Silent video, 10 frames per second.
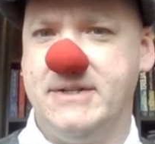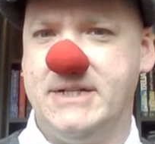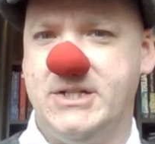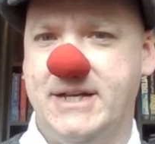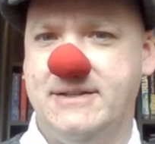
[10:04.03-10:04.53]
on the
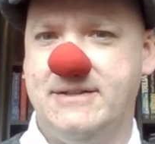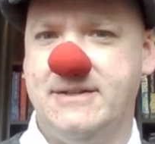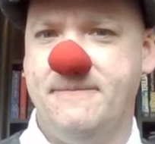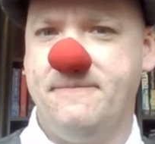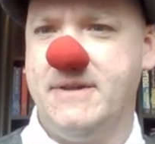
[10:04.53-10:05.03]

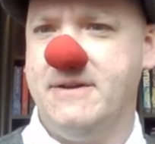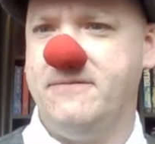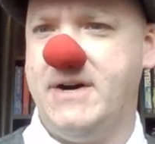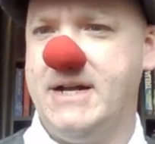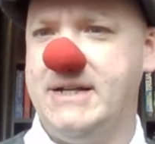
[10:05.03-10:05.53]
chest,
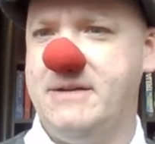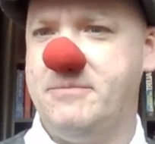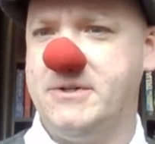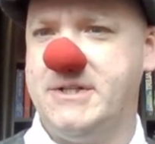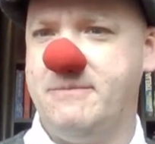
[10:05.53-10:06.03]
finally
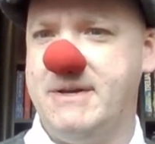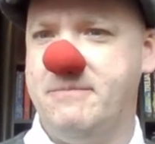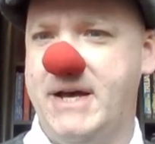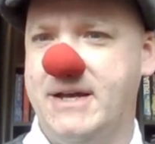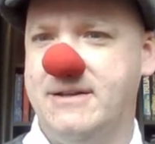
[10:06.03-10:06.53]
pushing me
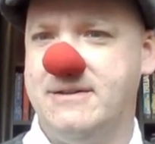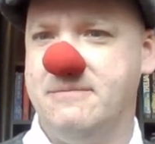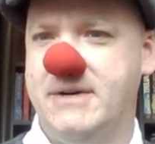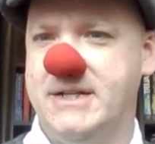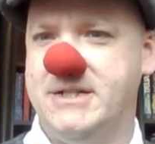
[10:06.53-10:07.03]
back
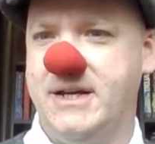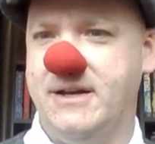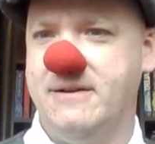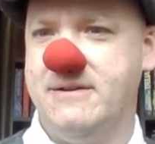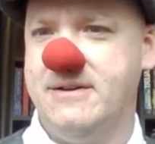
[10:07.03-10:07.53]
into my
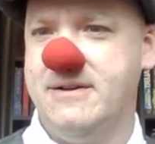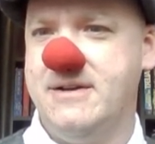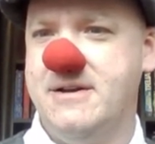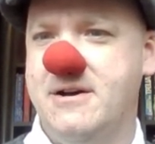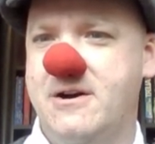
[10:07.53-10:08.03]
chair.
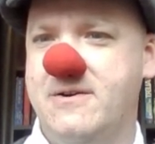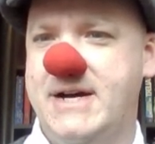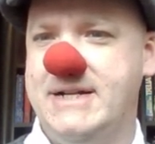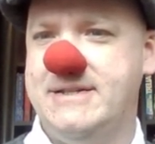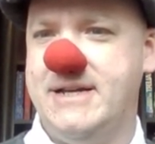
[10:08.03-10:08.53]
"All
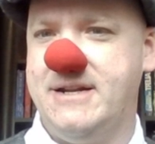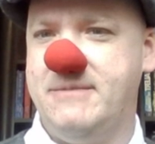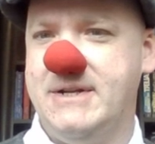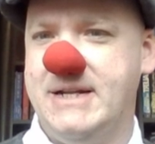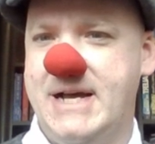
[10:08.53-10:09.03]
right, sonny
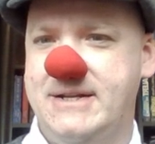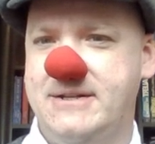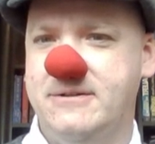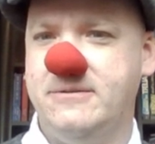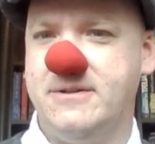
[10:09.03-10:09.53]
me
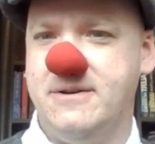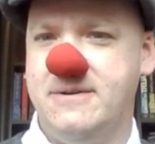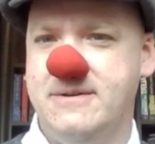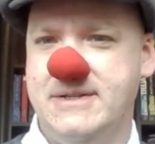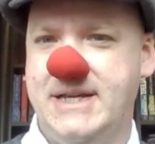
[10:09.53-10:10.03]
lad, you'll
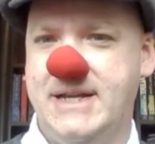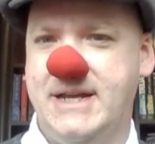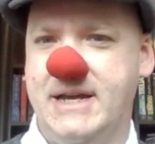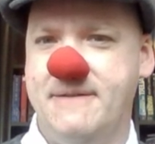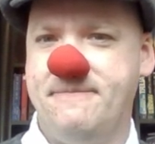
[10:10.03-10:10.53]
do," said
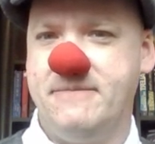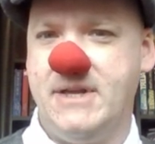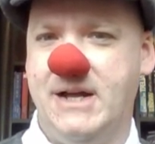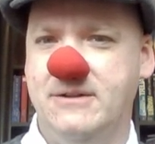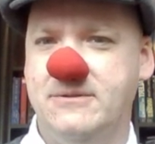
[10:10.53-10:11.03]
he.
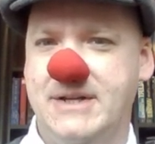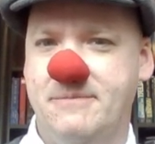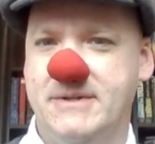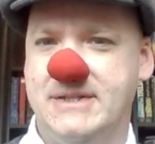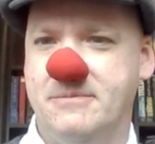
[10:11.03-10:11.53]
I looked
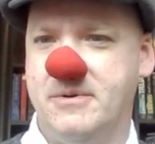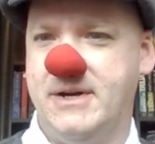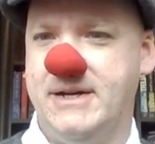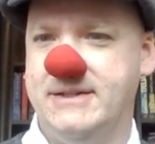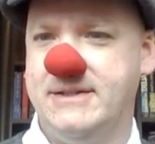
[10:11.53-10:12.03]
up in
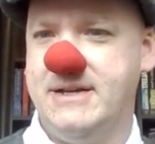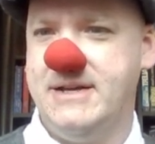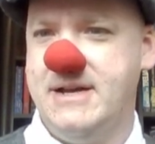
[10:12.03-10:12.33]
surprise.